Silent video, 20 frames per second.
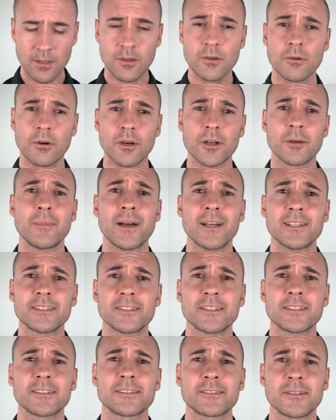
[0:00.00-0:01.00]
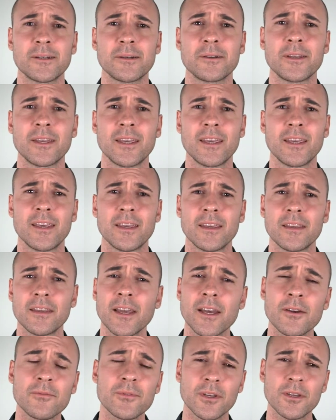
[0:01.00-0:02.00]
amazing. So
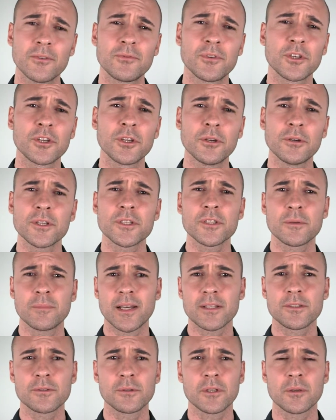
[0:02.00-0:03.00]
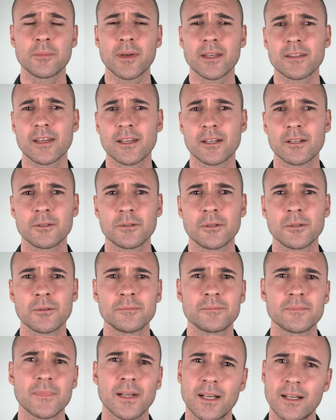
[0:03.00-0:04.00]
yeah, if you're curious about talking about that at
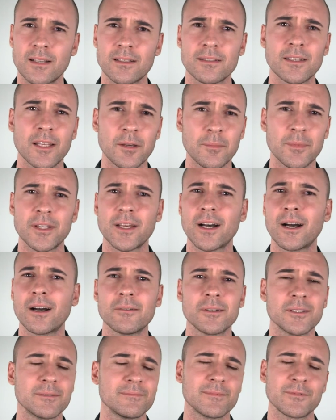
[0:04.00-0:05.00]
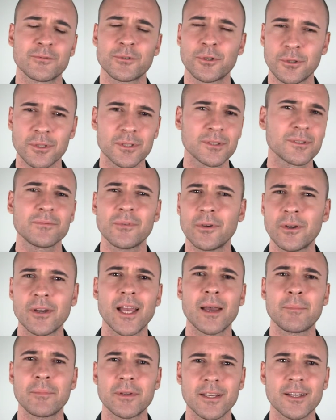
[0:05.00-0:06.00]
all, let me know, and of course, very
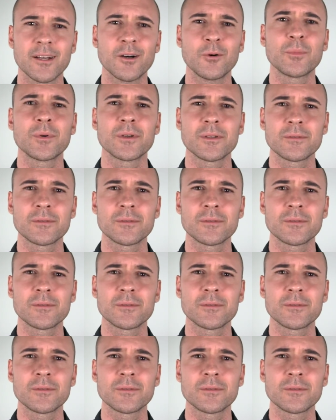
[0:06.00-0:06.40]
happy to help.